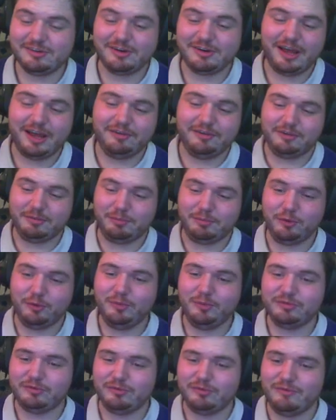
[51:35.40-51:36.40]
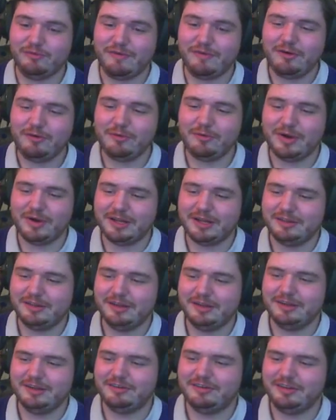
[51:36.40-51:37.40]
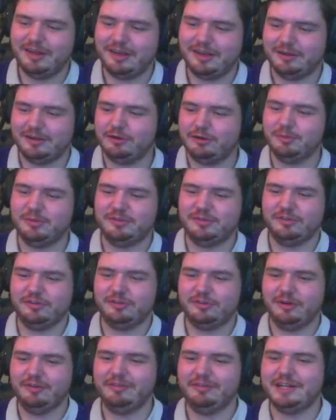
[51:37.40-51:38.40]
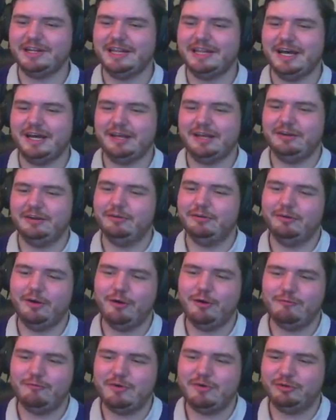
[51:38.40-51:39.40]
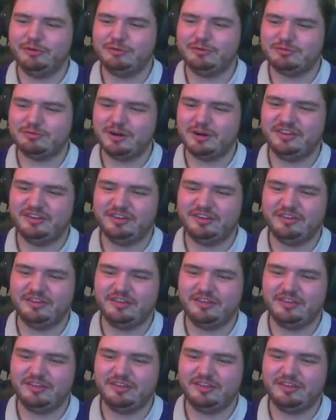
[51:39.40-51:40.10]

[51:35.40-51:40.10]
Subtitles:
and AFC Bournemouth doing very well indeed, staying in the competition. Other than that, no real surprises